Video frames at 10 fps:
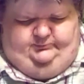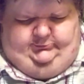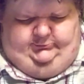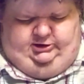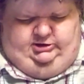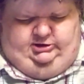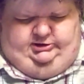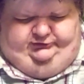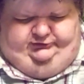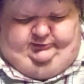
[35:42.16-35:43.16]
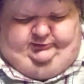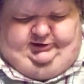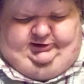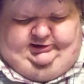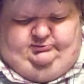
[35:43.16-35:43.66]
accept Allied
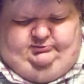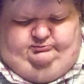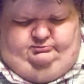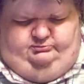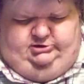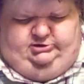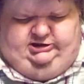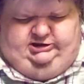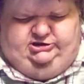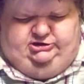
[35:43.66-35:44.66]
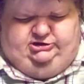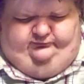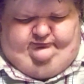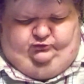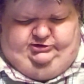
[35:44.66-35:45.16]
mediation for
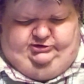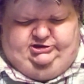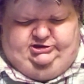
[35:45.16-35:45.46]
relations